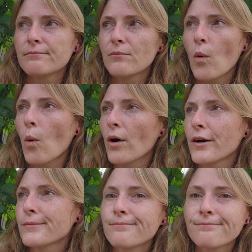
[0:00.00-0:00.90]

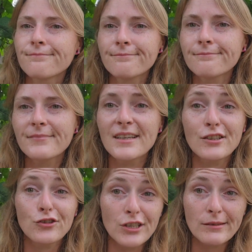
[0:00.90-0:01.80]
Or is a
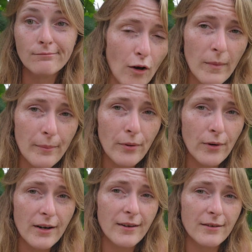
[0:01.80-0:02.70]
tree. All my
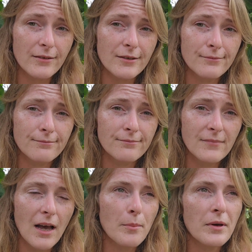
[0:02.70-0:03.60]
perennials
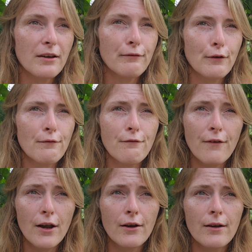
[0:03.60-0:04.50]
I pick for
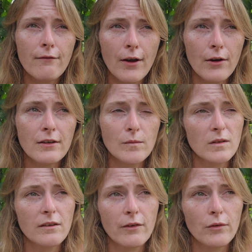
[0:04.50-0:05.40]
very, very
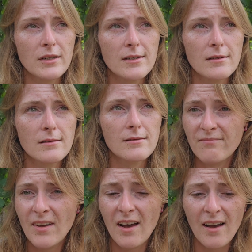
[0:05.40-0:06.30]
specific reasons.
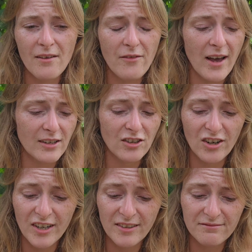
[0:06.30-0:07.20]
I factor
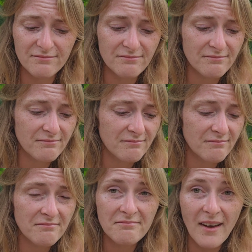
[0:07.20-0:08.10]
in
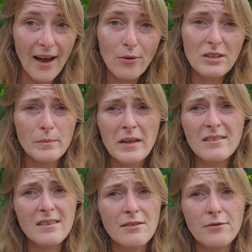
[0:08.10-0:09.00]
how
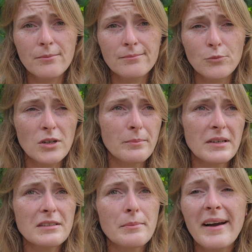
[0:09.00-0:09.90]
expensive would it
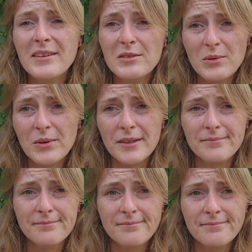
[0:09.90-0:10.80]
be to at the store?
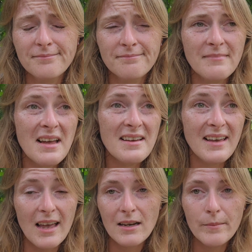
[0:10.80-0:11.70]

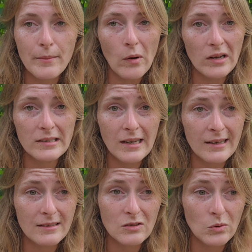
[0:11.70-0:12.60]
Can it be bought
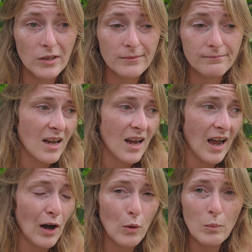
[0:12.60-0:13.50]
at the store?
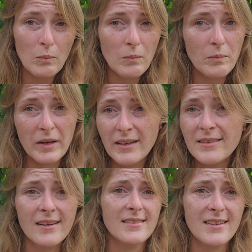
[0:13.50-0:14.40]
How big
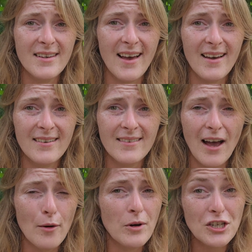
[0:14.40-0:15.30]
does it get?
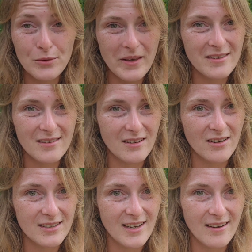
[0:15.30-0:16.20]
How much space is it going
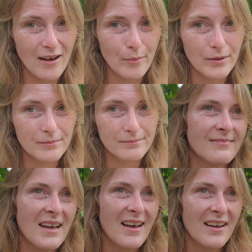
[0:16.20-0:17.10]
to take up?
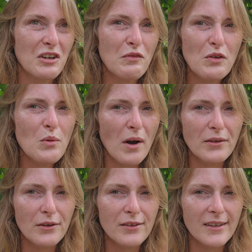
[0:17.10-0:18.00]
And a few
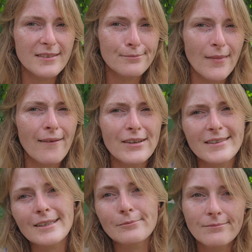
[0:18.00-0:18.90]
other things. Obviously,